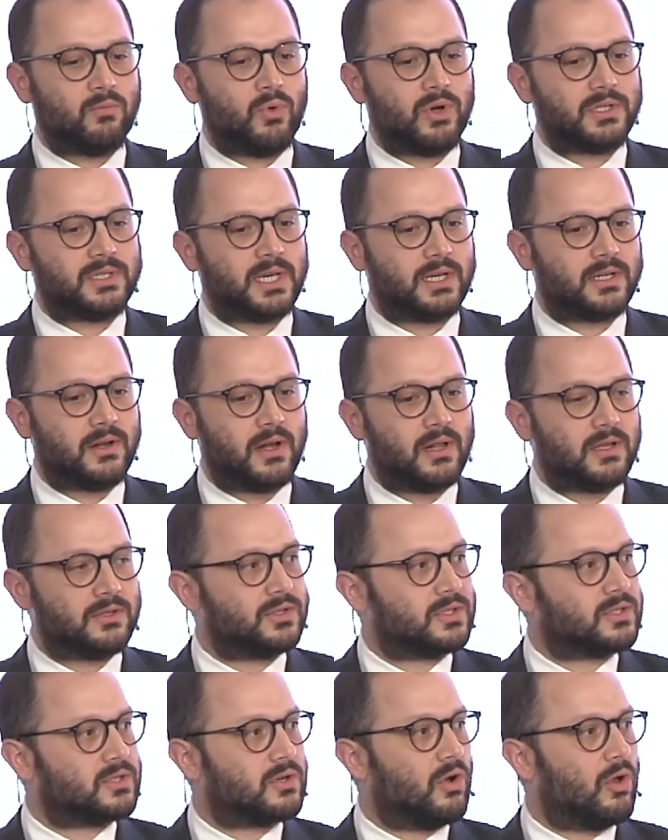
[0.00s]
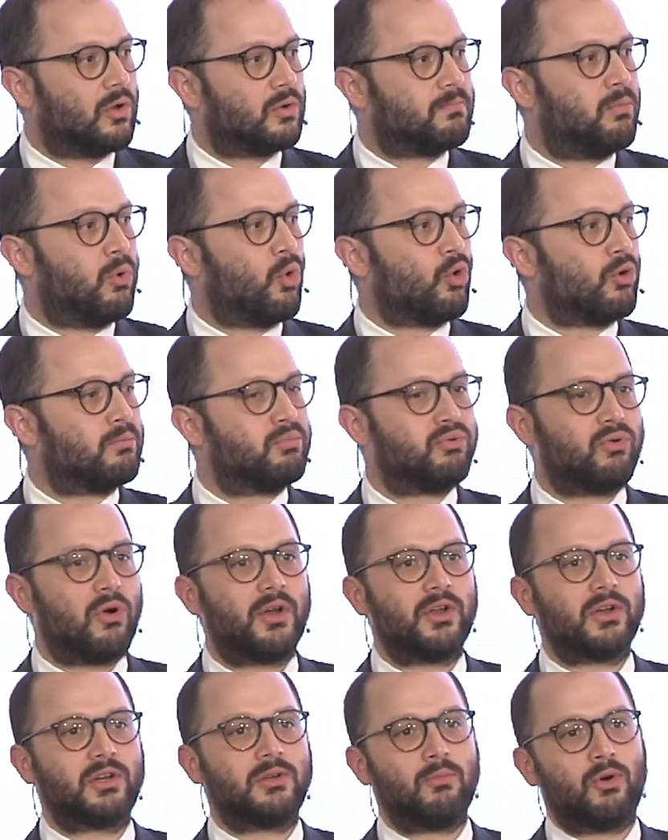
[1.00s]
what technologists call poor
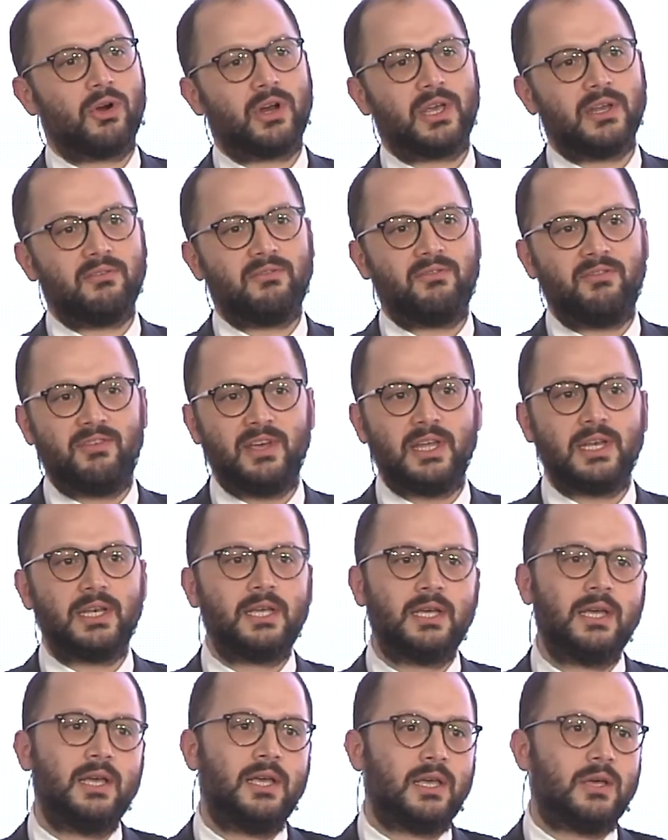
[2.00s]
product market fit.